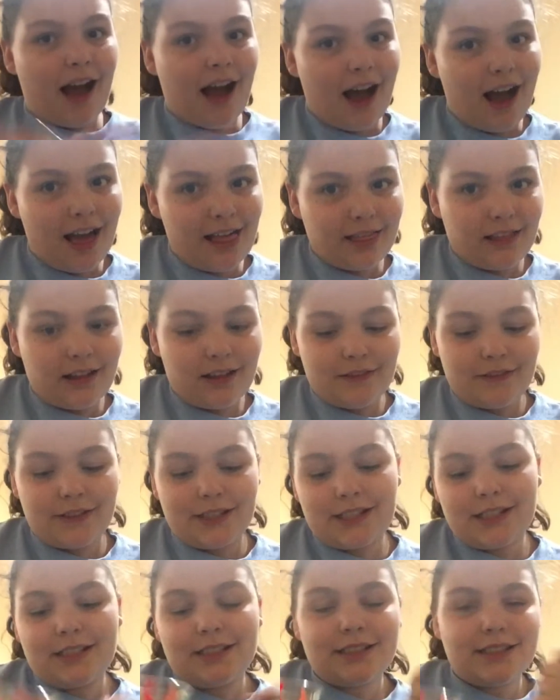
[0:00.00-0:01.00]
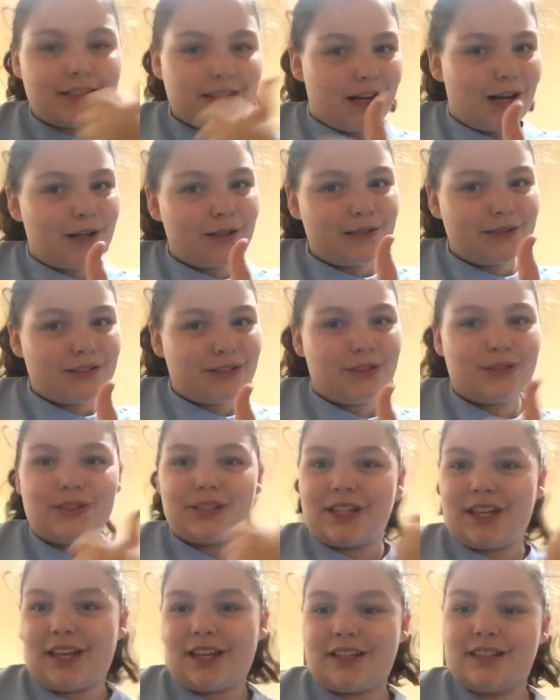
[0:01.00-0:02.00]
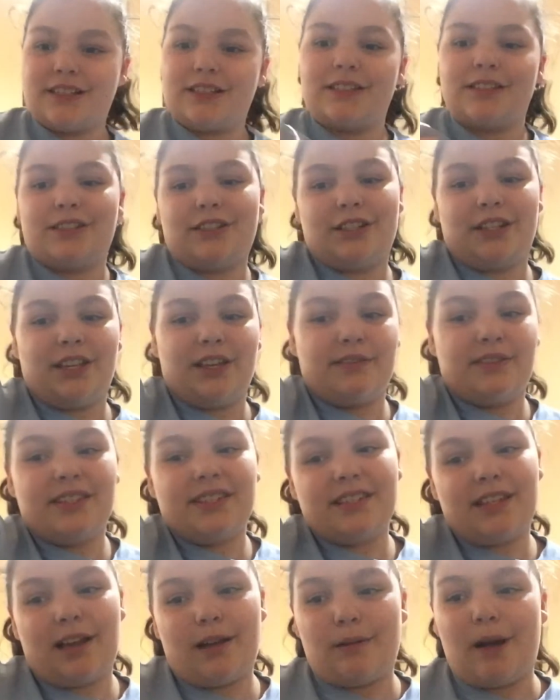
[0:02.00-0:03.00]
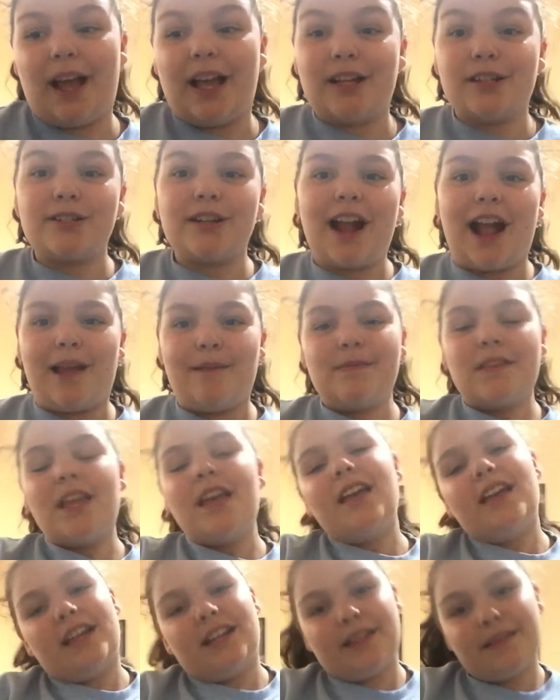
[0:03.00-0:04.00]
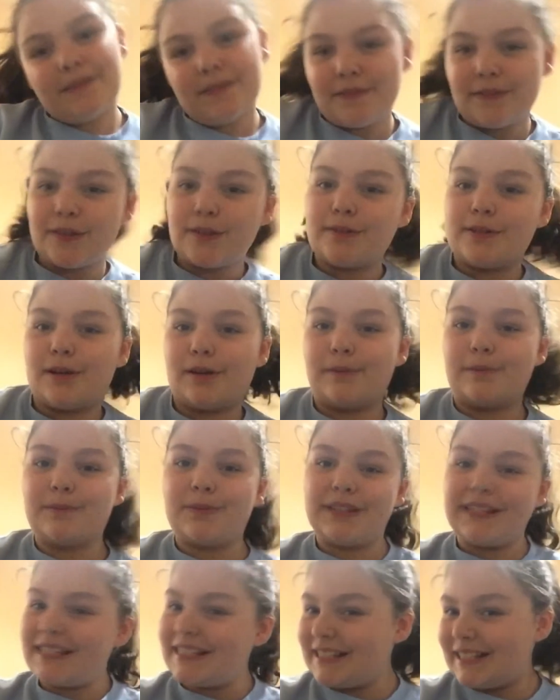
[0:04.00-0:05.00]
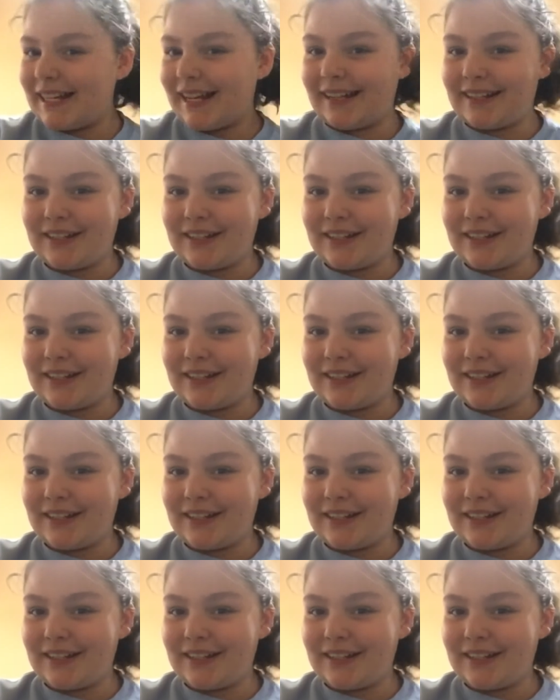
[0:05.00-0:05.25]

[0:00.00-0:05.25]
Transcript: I love it. So you guys should give this DIY a try. And even if you don't, please stay